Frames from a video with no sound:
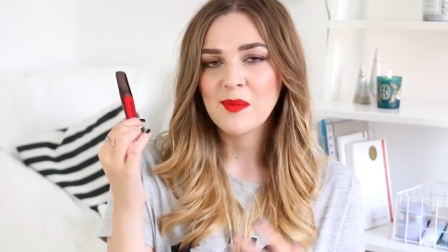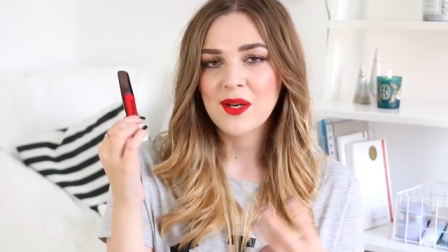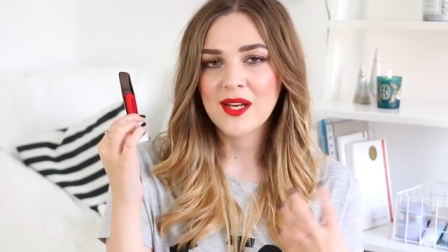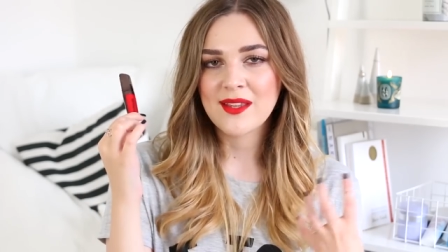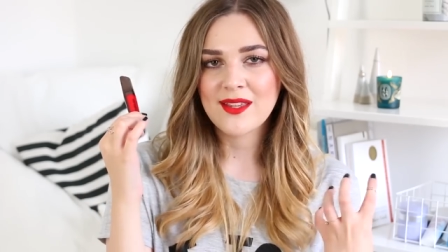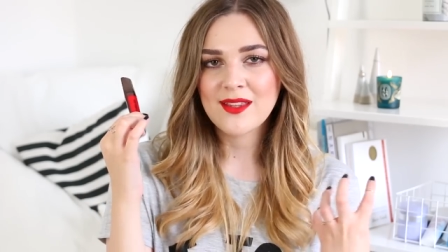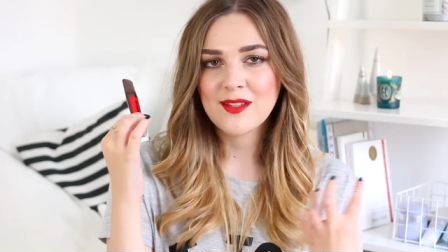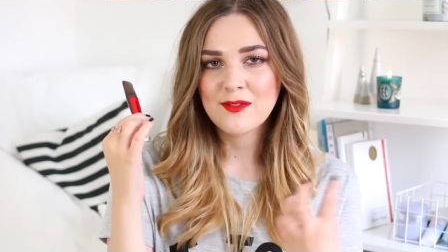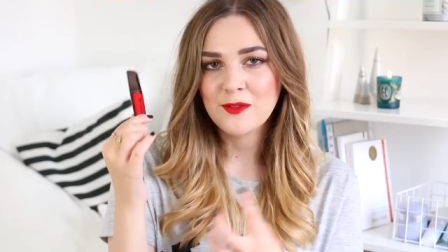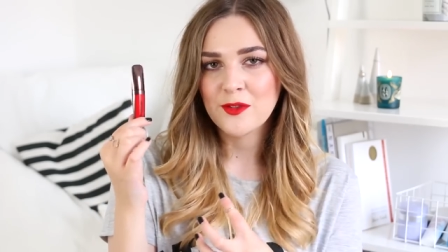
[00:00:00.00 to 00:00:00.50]
But I
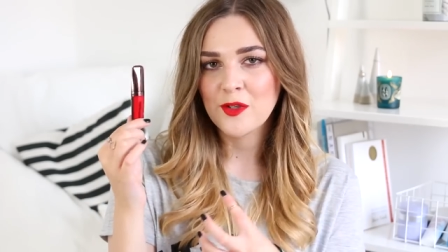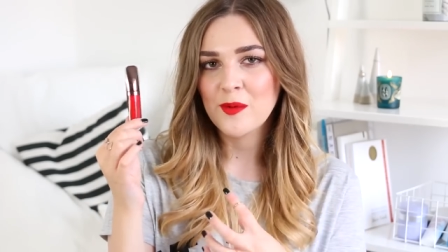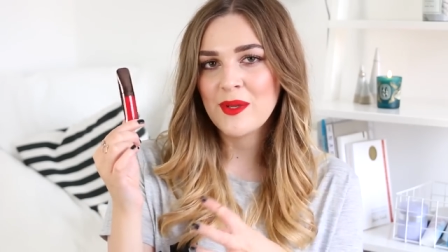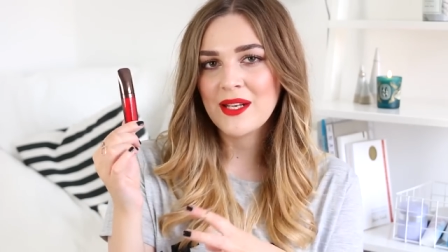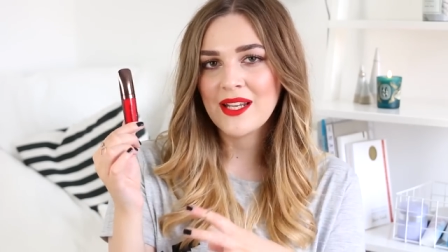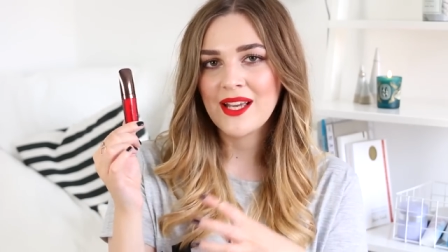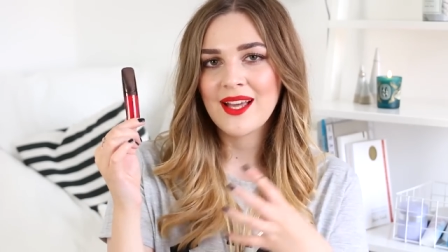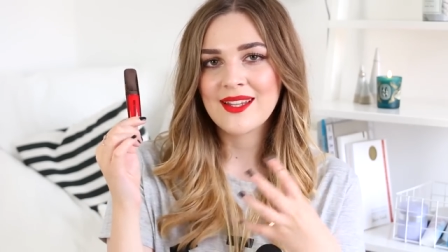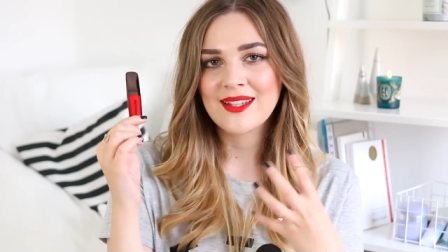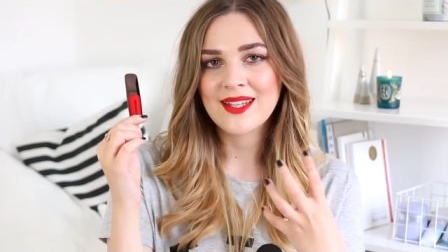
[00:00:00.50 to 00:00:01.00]
think the
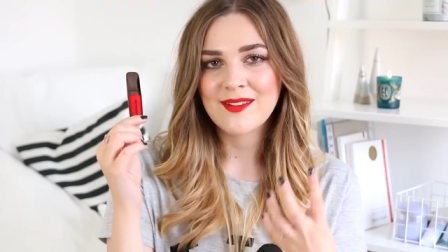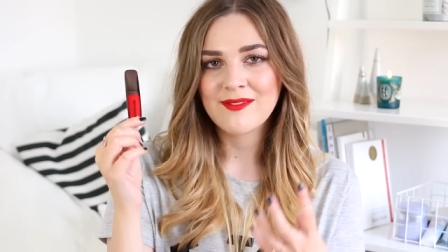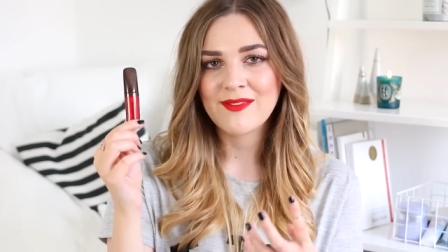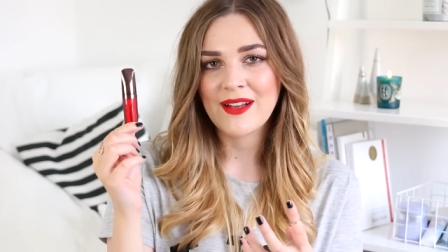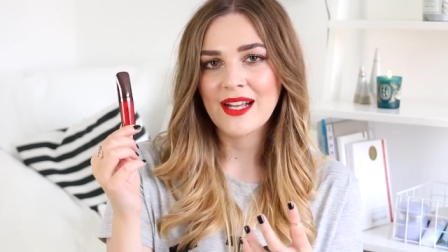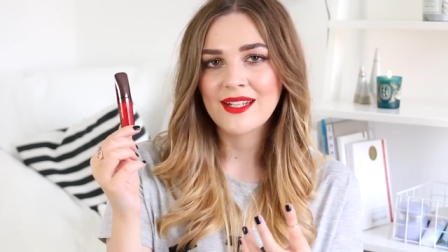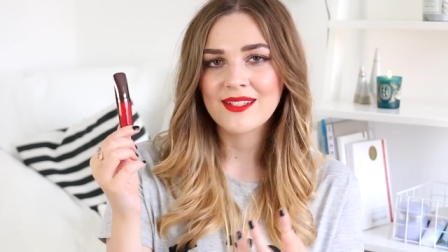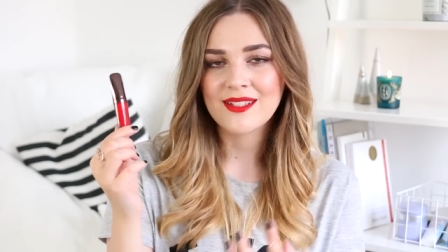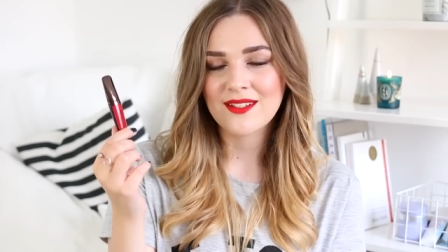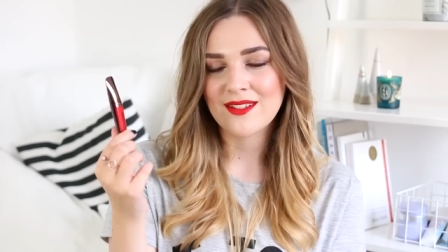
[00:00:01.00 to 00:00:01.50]
formula and the
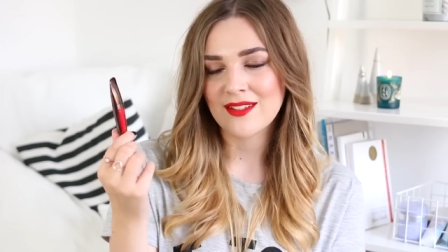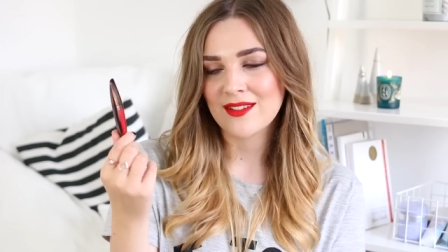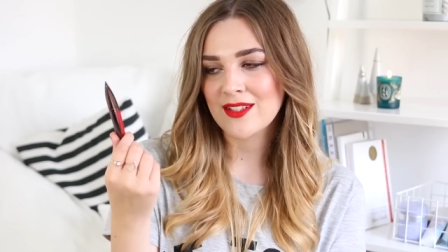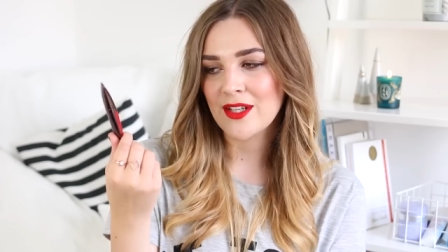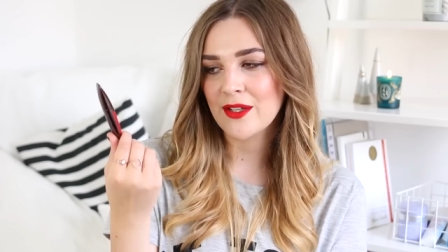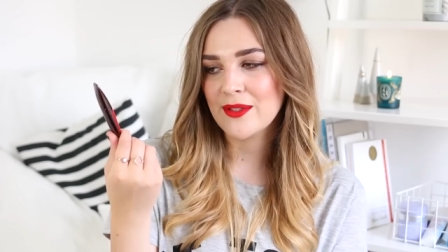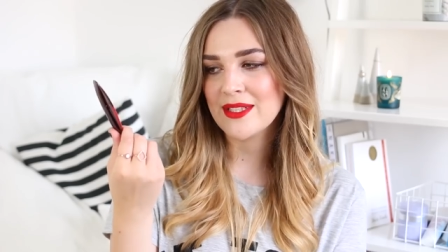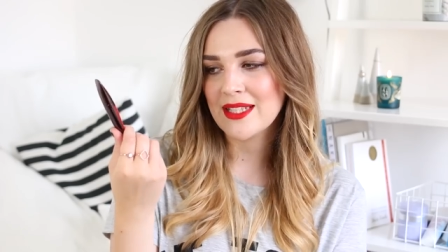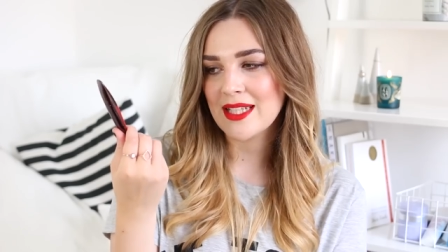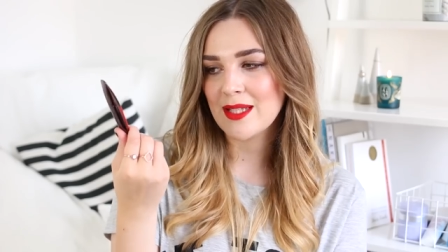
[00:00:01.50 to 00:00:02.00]
effect is just
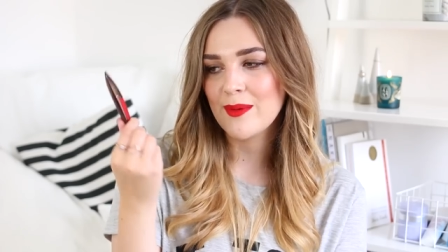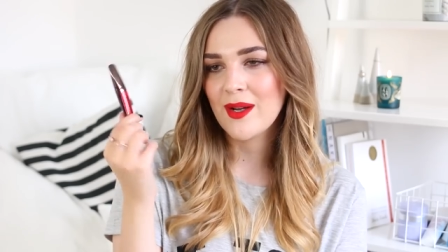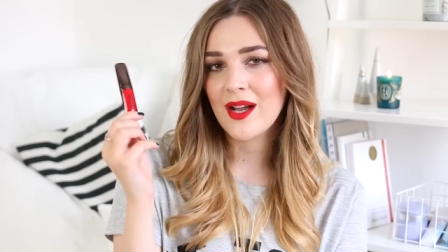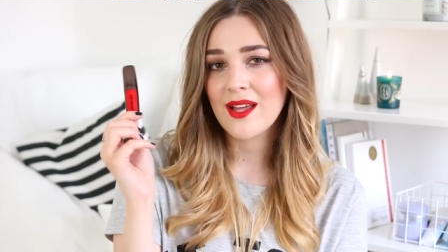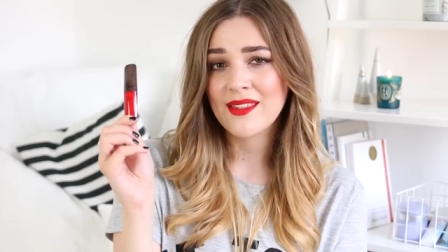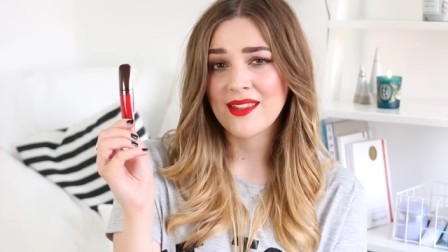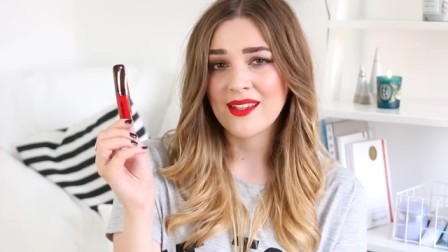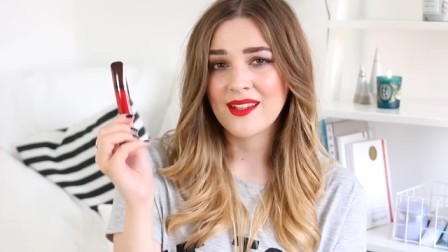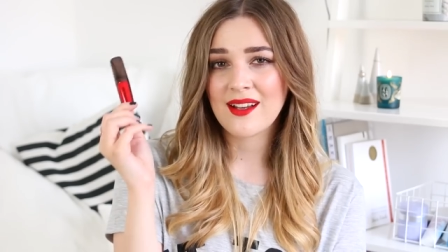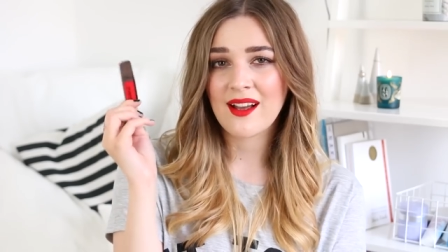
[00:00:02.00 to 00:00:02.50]
totally
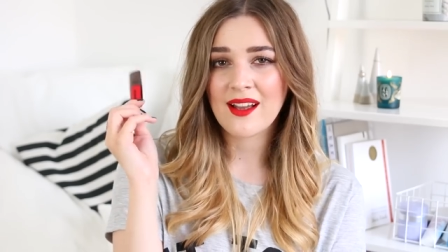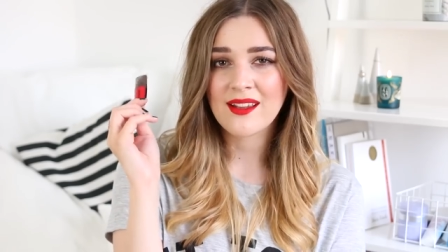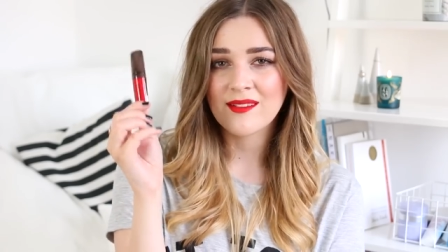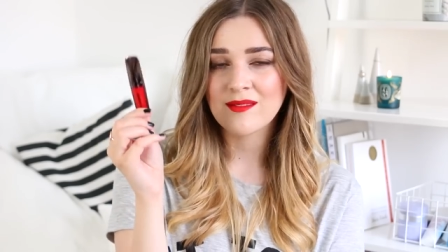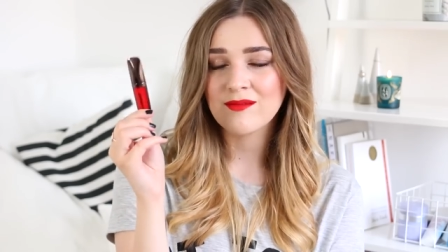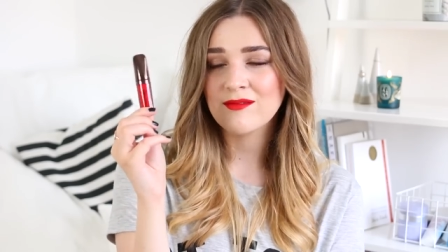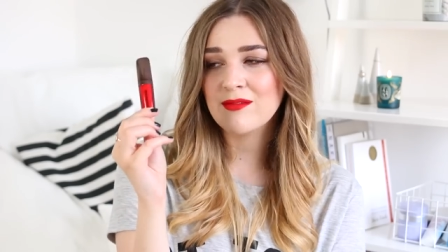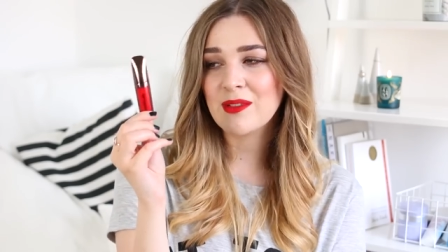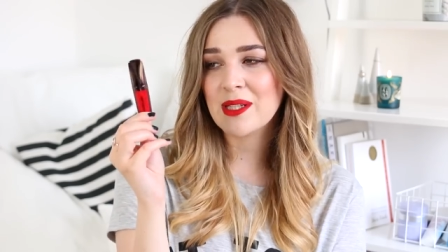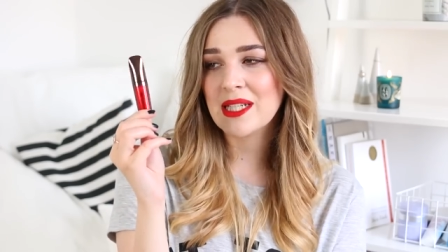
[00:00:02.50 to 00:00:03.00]
worth it. I
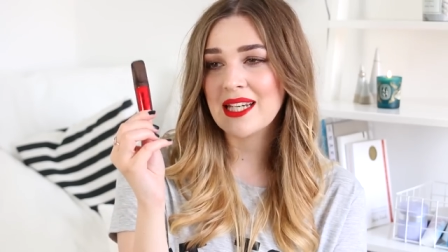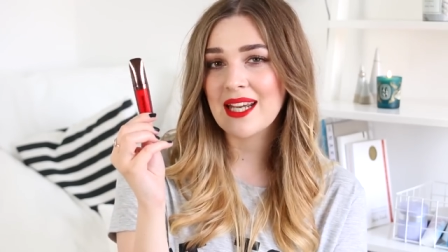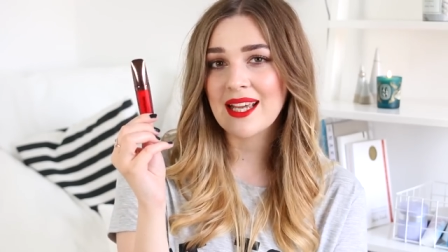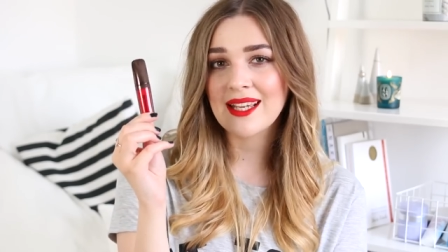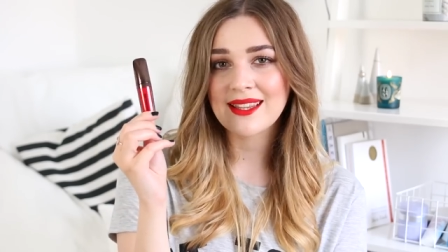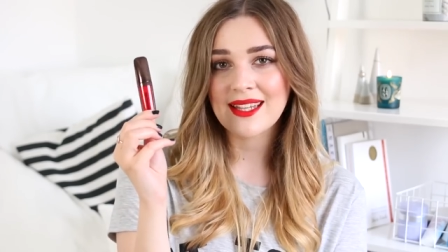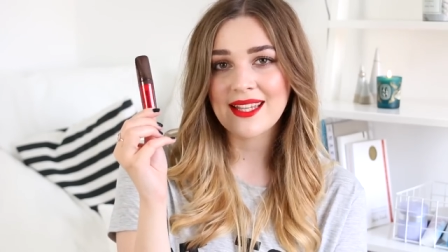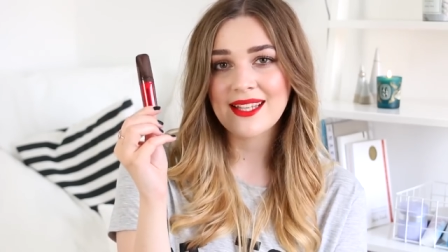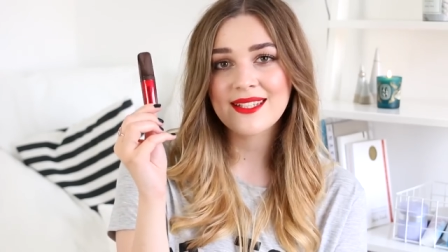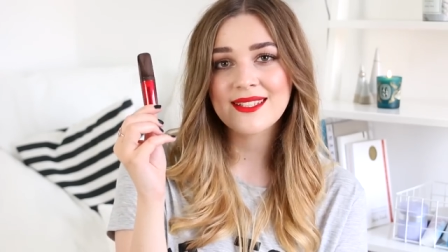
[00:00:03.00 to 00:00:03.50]
really
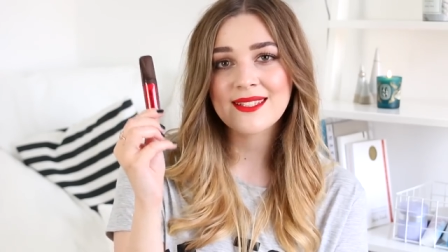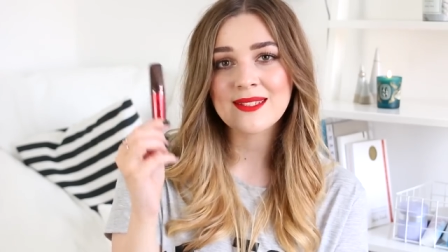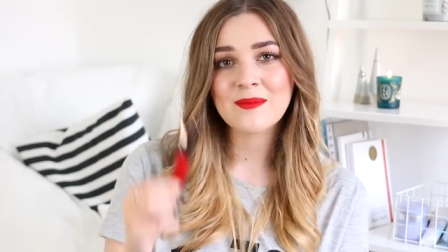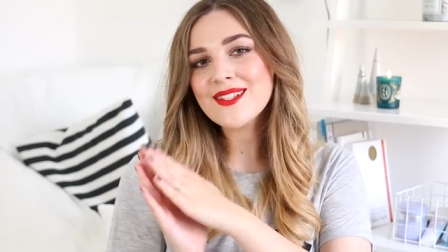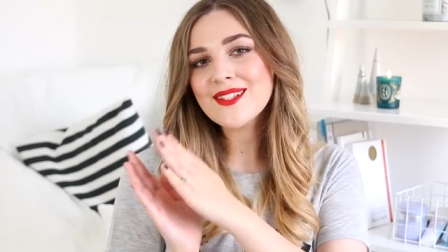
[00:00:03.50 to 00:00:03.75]
like these.